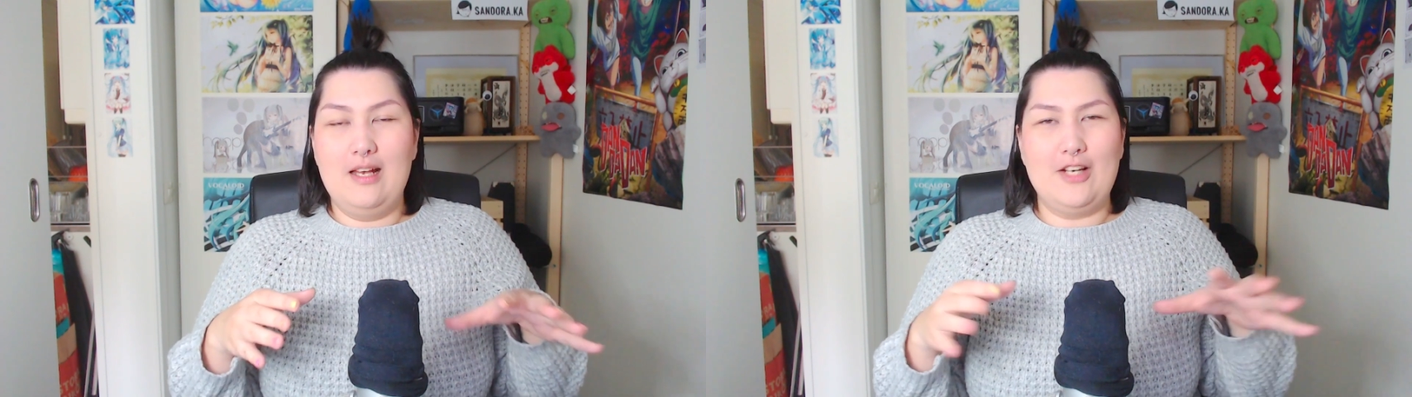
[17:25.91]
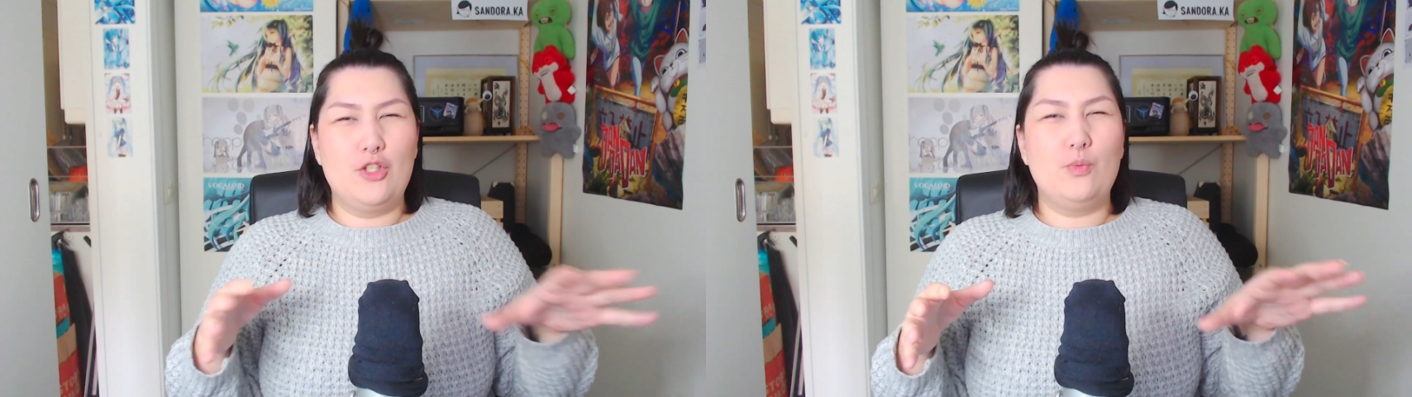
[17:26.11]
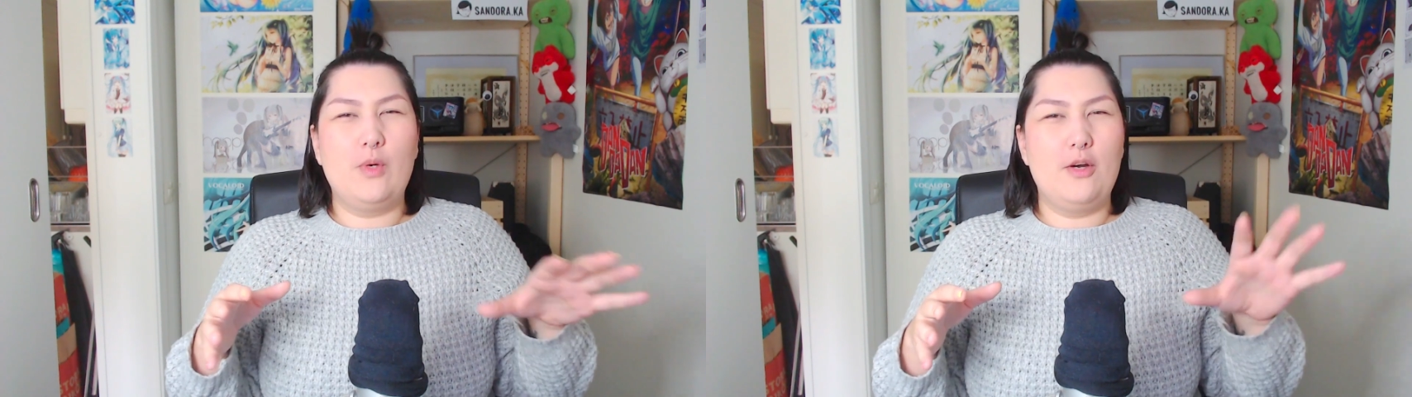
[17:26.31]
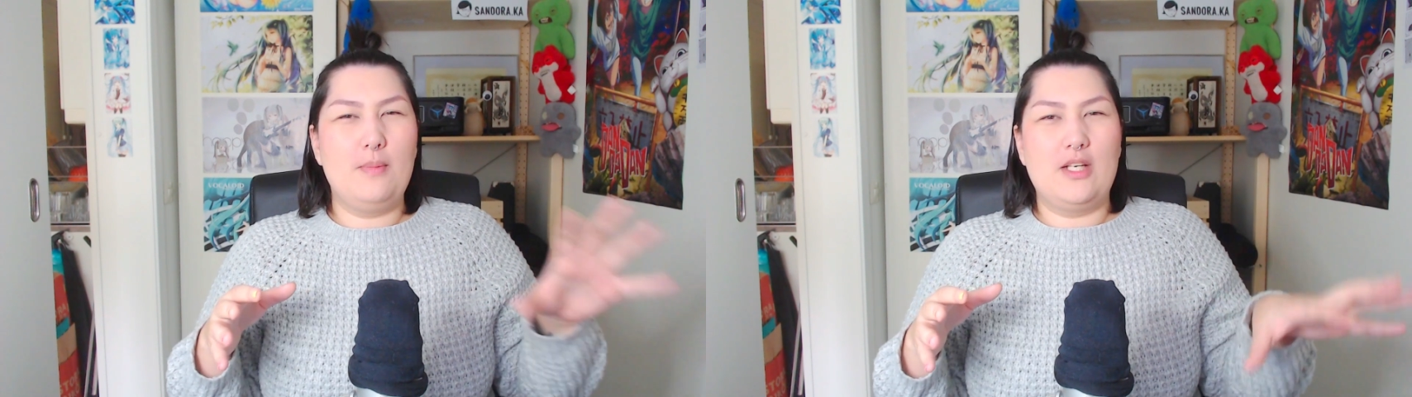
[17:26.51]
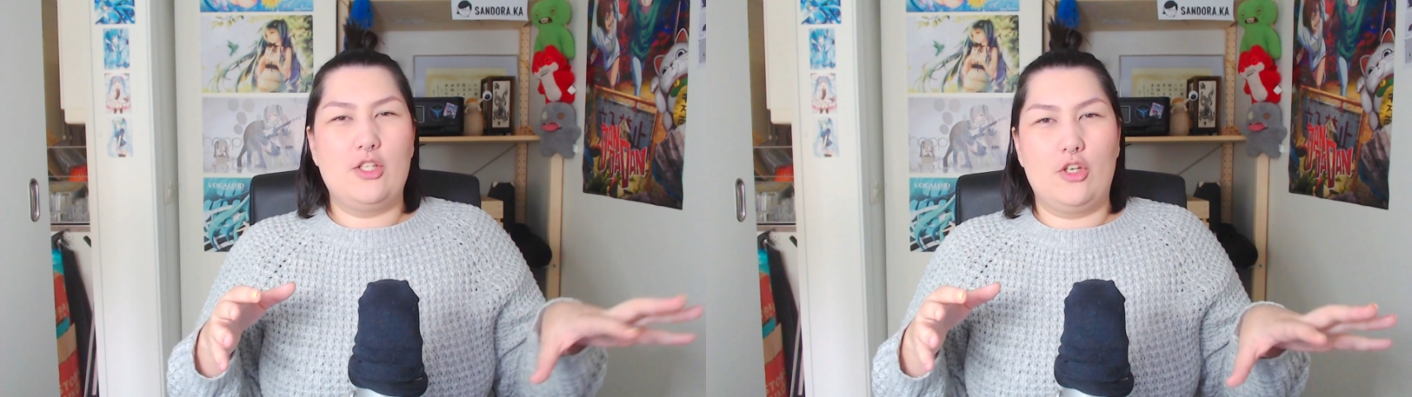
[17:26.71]
I just wanted to
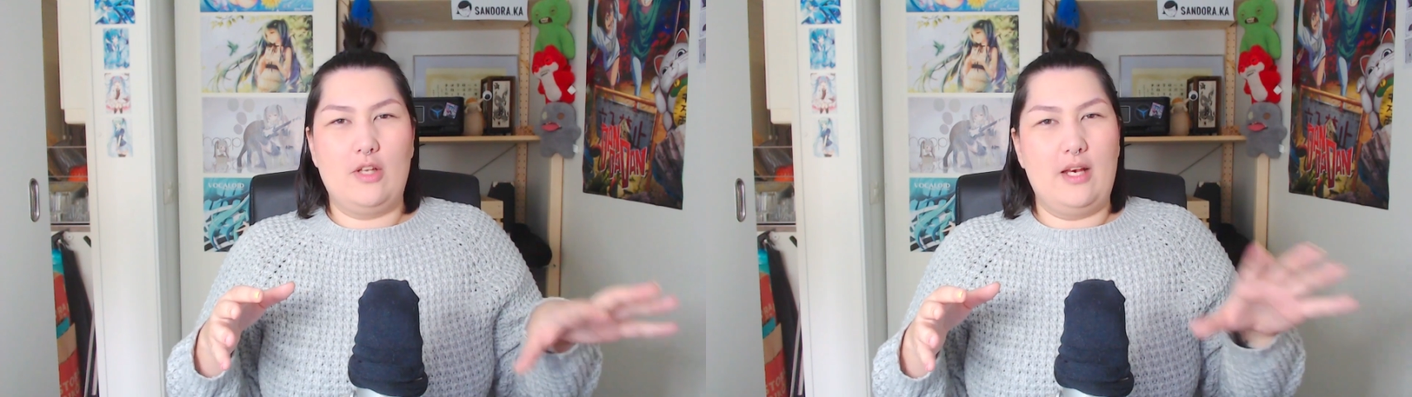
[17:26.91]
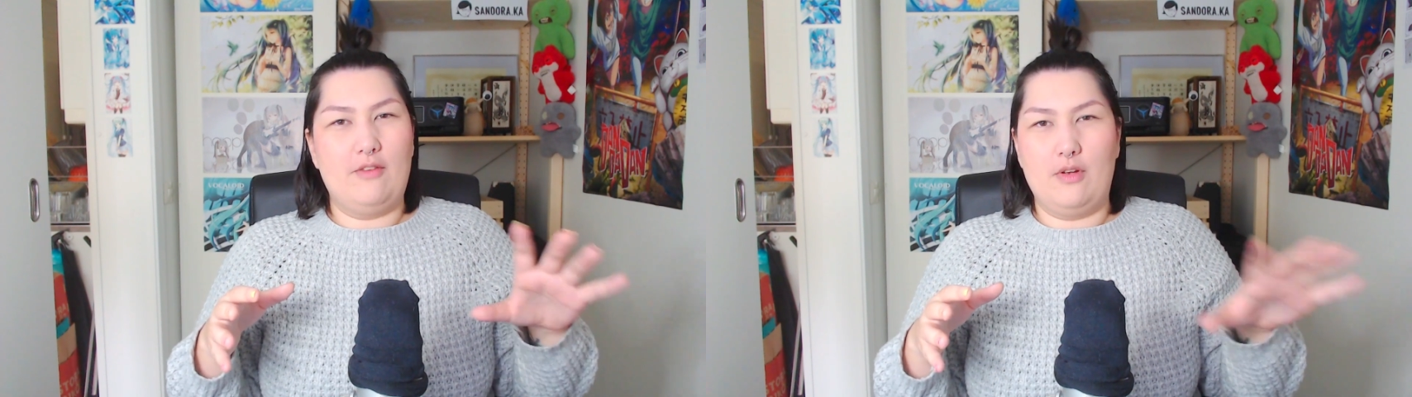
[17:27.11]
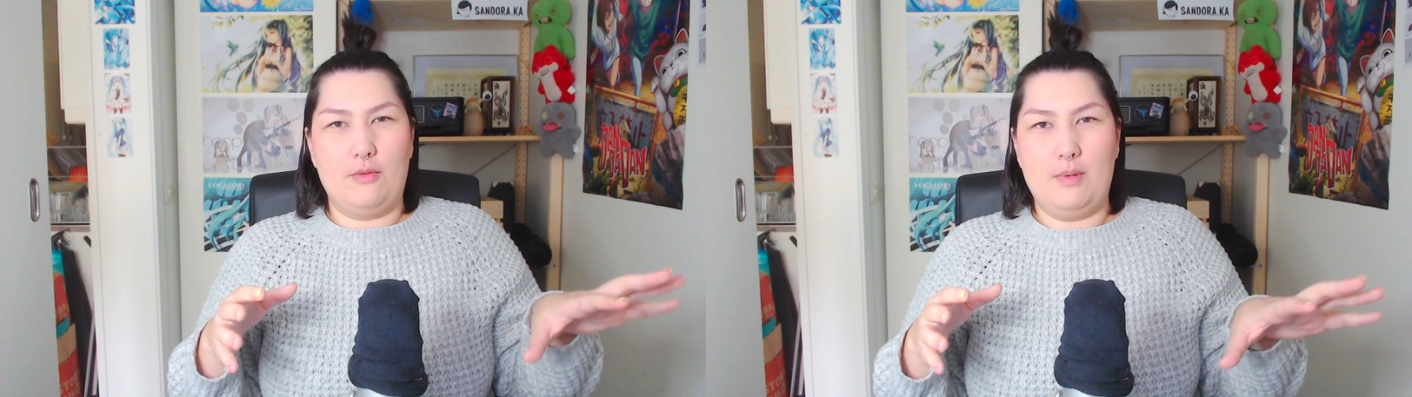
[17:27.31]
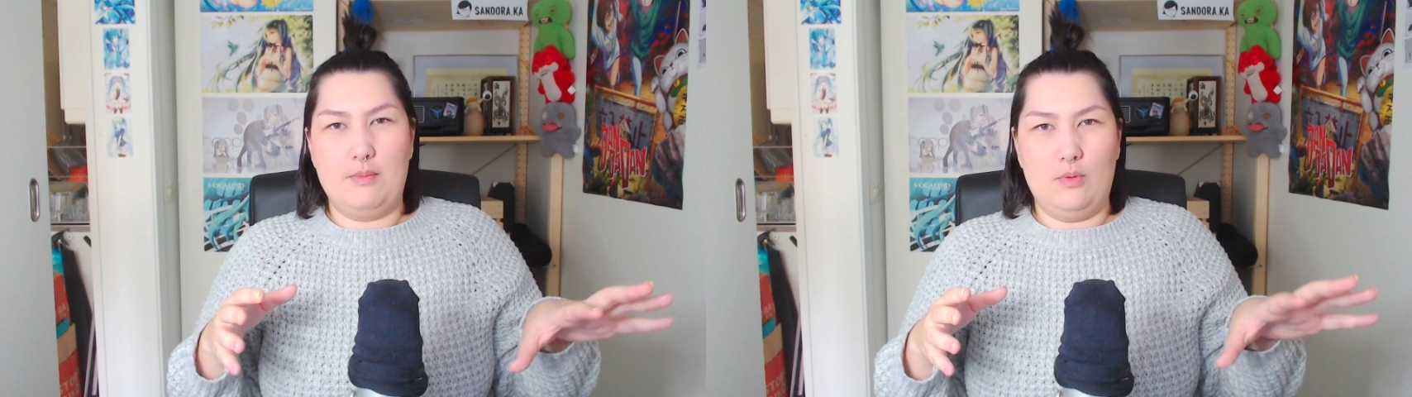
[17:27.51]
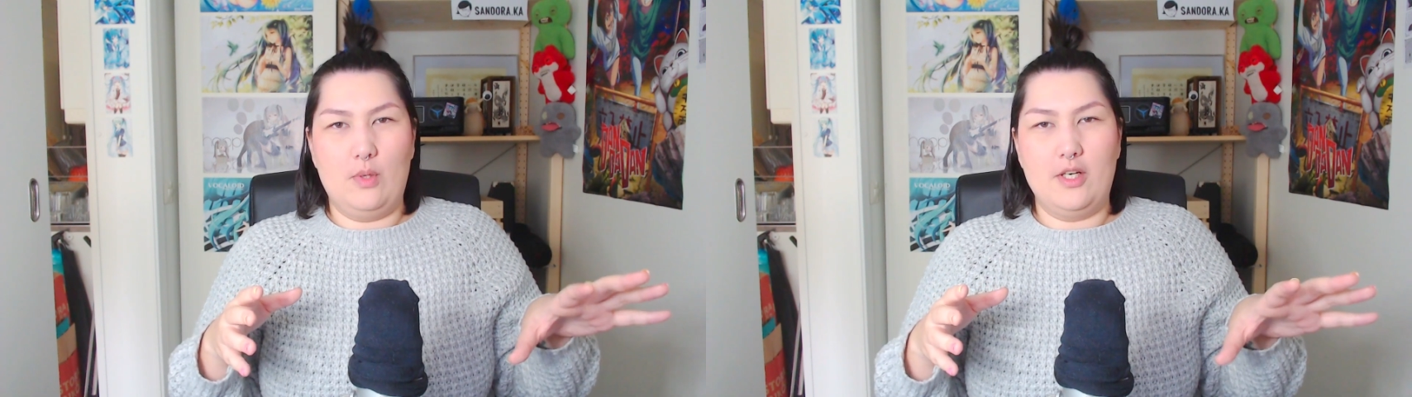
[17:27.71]
make sure that if other
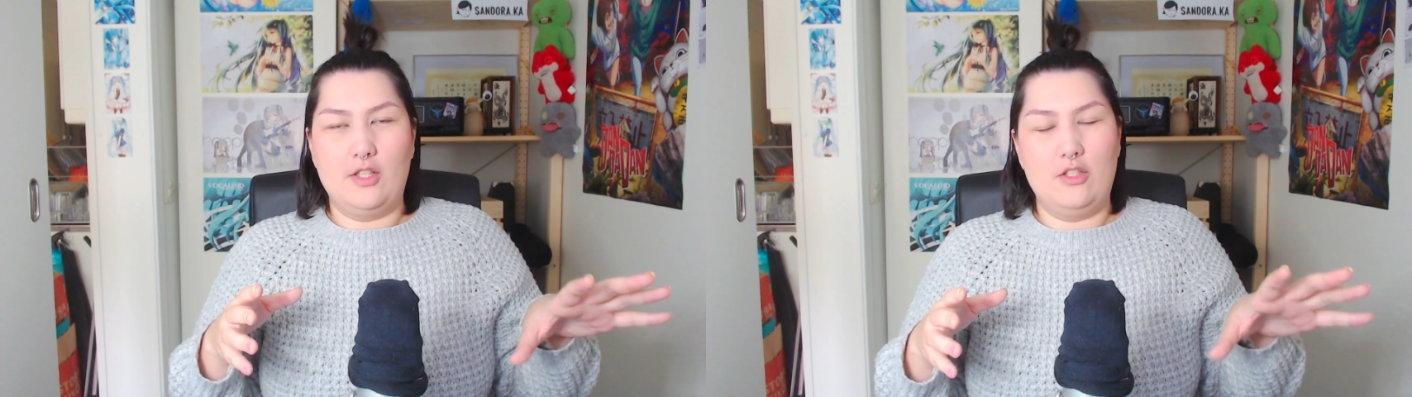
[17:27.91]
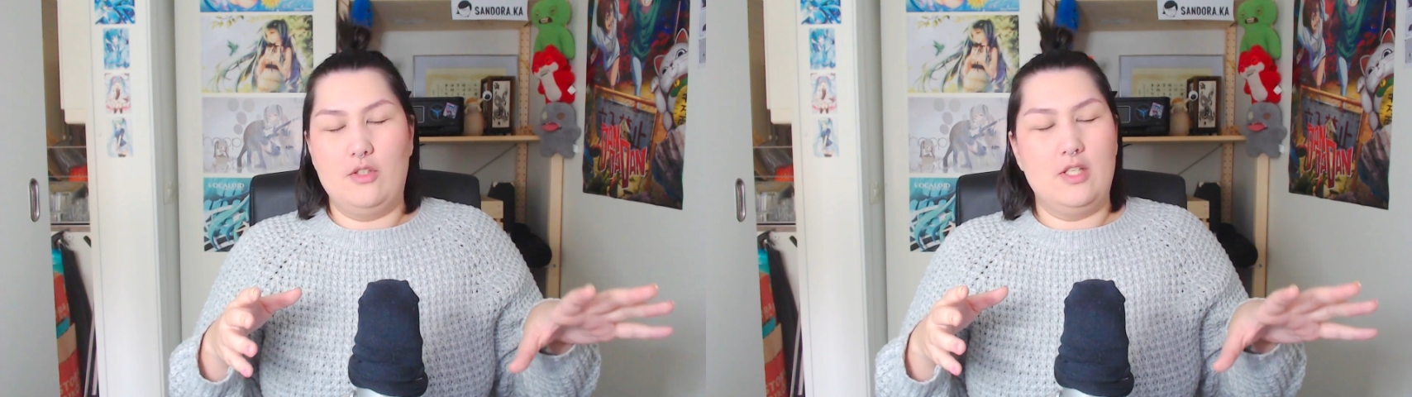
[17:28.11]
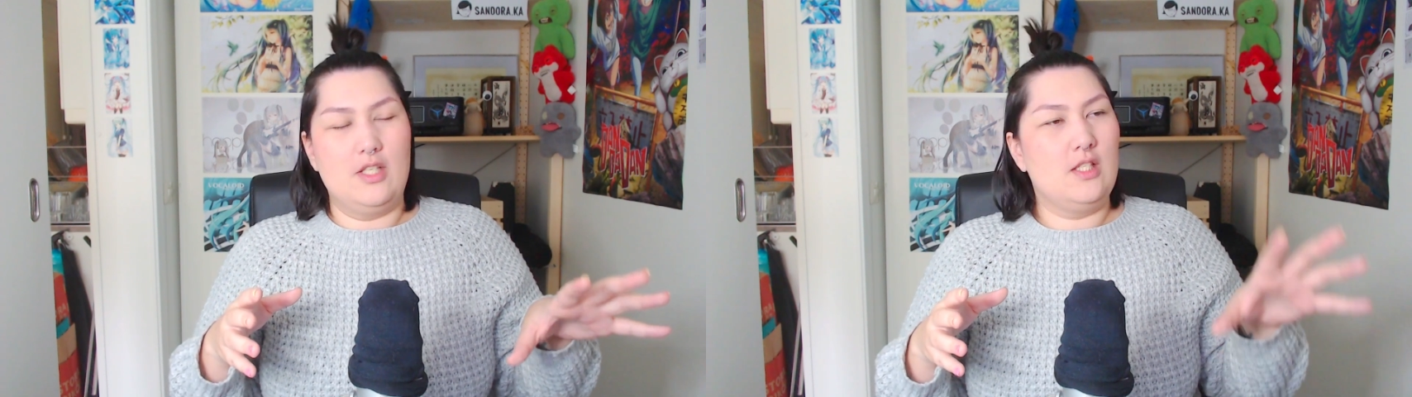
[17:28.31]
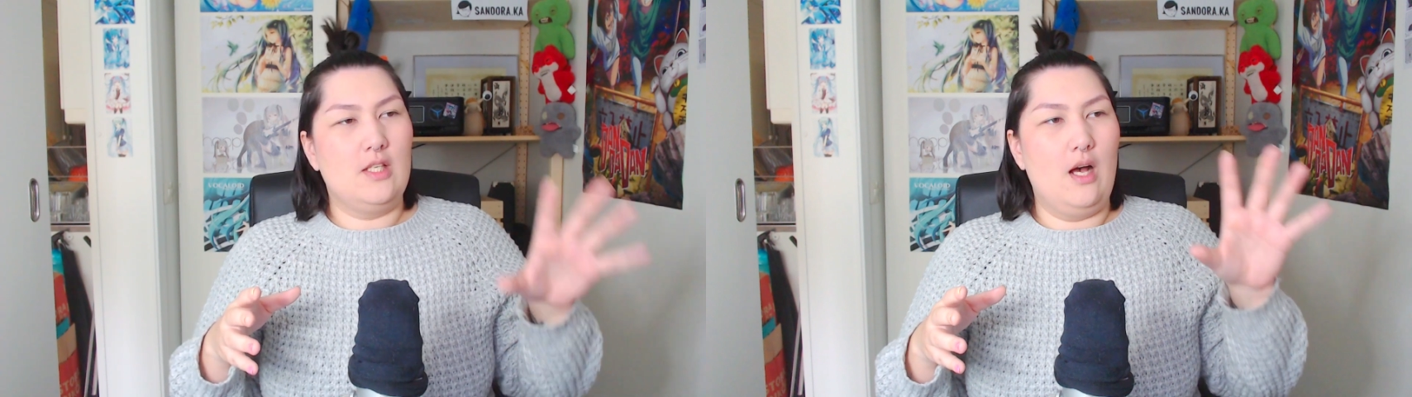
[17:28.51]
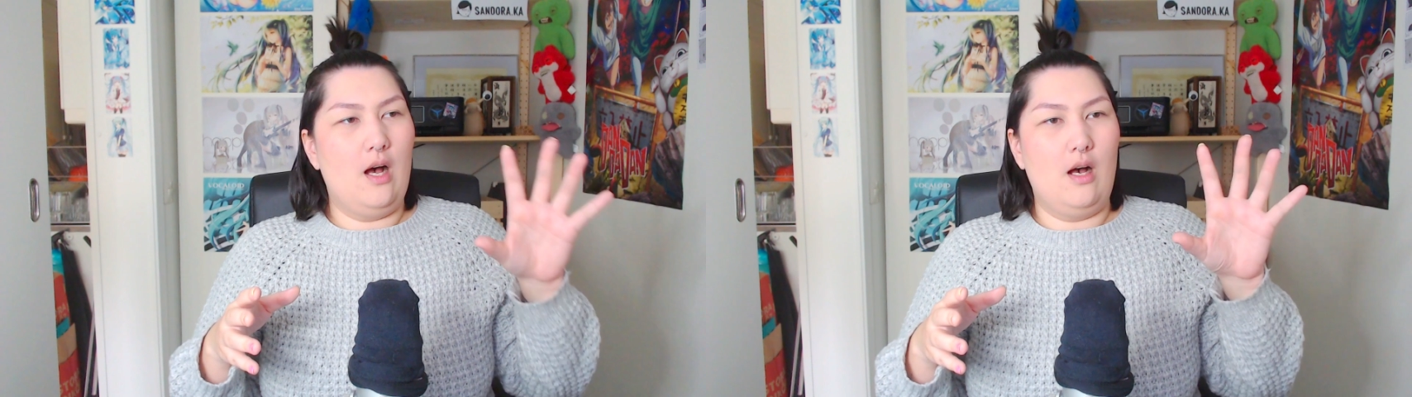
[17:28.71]
people wanted to do this,